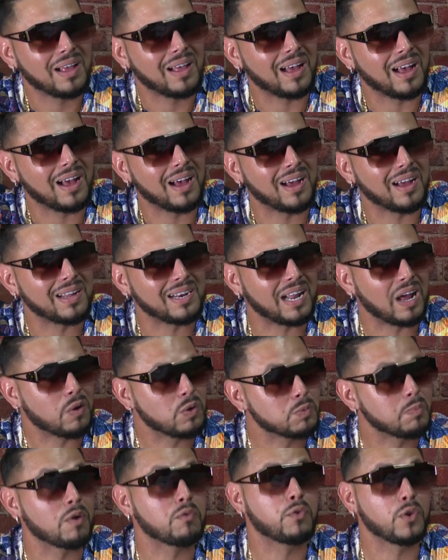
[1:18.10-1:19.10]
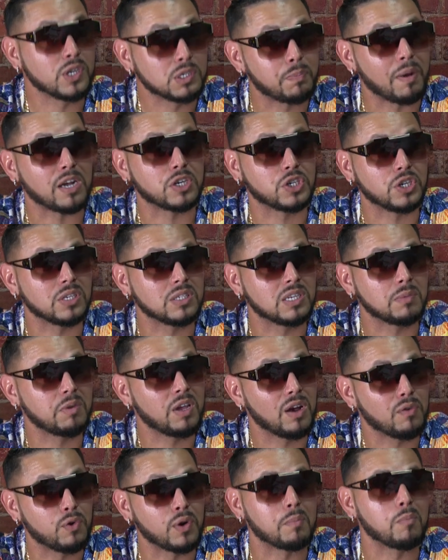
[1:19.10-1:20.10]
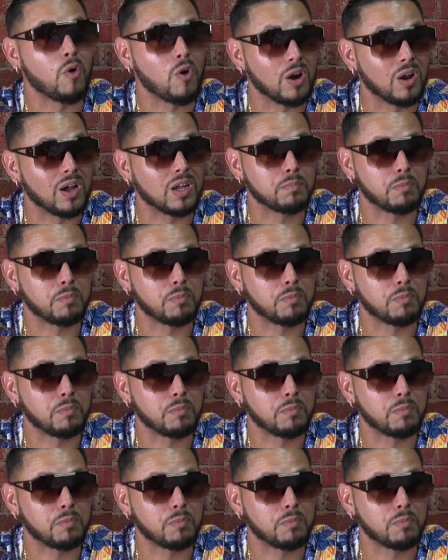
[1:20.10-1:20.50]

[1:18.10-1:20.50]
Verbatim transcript: Mm. And that was my first passion to be a footballer,